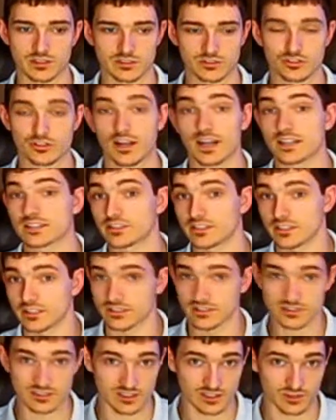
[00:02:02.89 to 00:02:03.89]
one,
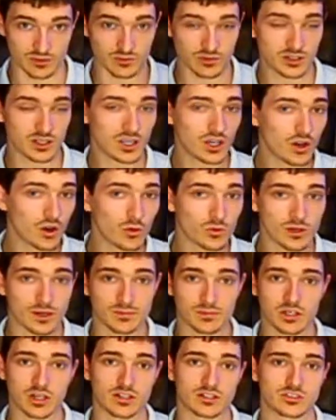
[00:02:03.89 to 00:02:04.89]
Traktor, you know, all
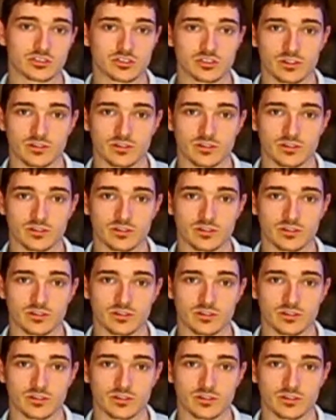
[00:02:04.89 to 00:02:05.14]
them kind of